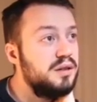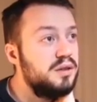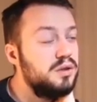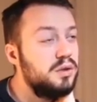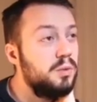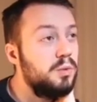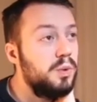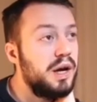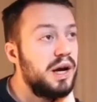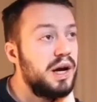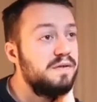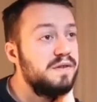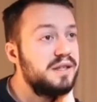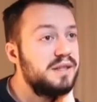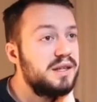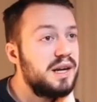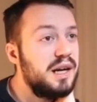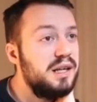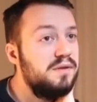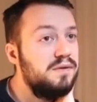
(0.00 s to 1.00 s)
So we have
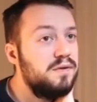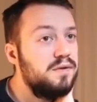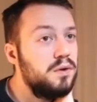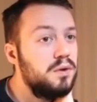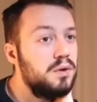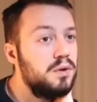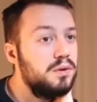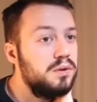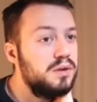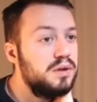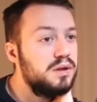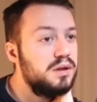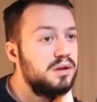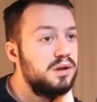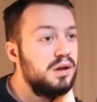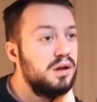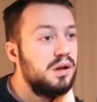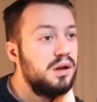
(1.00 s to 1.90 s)
side focus